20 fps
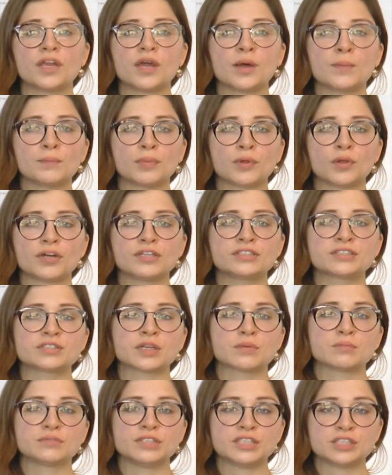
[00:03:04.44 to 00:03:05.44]
employed
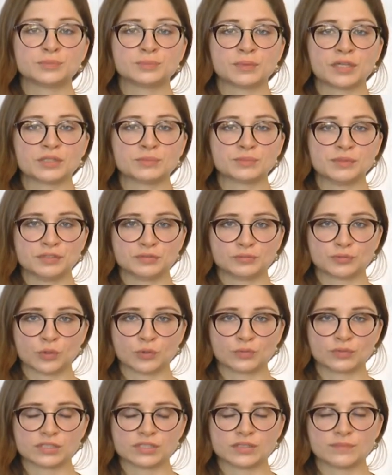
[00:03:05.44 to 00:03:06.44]
some displacement
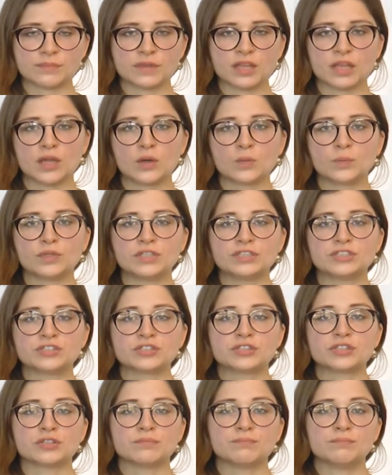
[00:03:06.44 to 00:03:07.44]
rods,
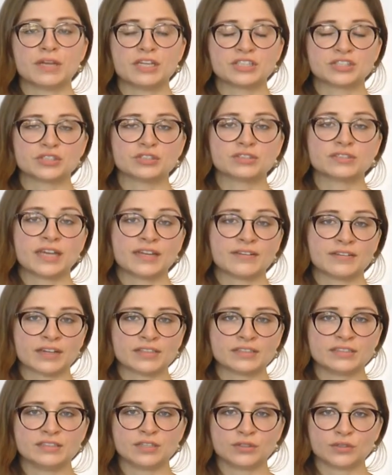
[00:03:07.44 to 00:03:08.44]
which measure
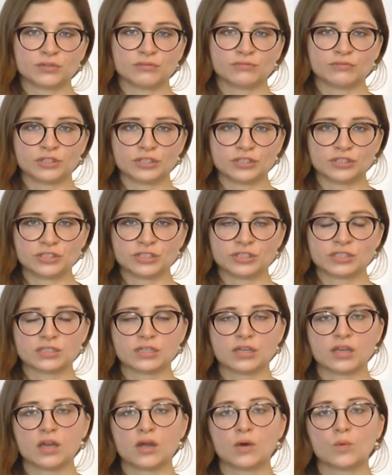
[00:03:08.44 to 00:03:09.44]
directly the convergence
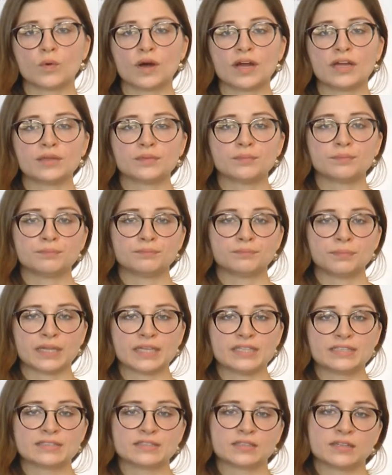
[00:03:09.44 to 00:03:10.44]
while
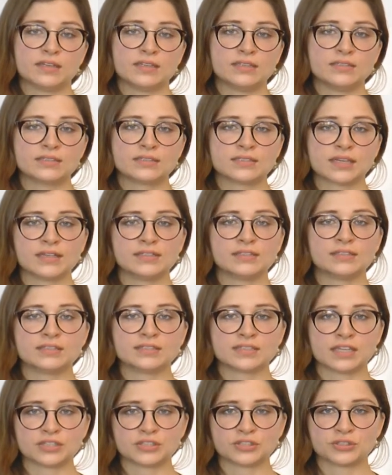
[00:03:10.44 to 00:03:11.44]
placed inside the
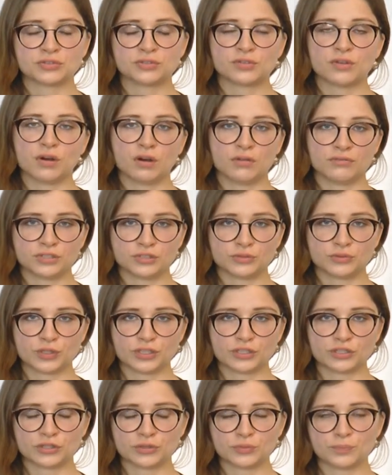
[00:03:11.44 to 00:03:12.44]
section of the
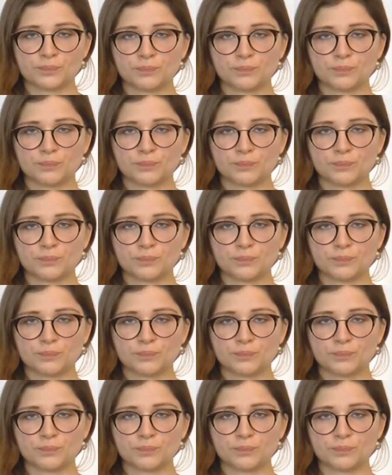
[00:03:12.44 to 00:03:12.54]
structure.